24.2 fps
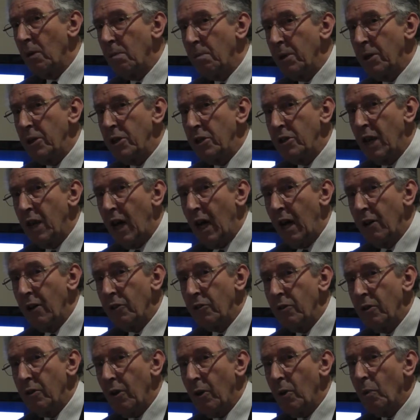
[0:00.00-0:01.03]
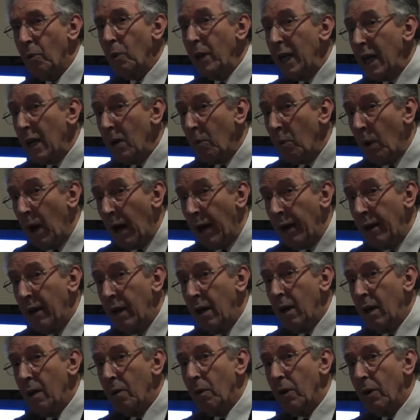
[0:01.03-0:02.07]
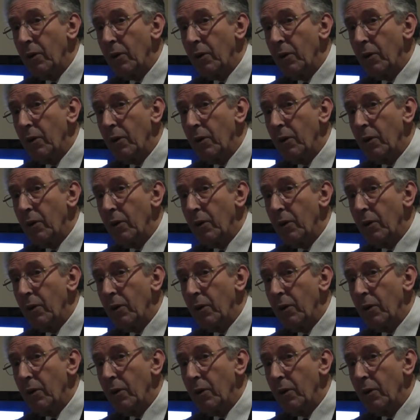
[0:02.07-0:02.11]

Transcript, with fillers: British Isles and not a weaker one yeah.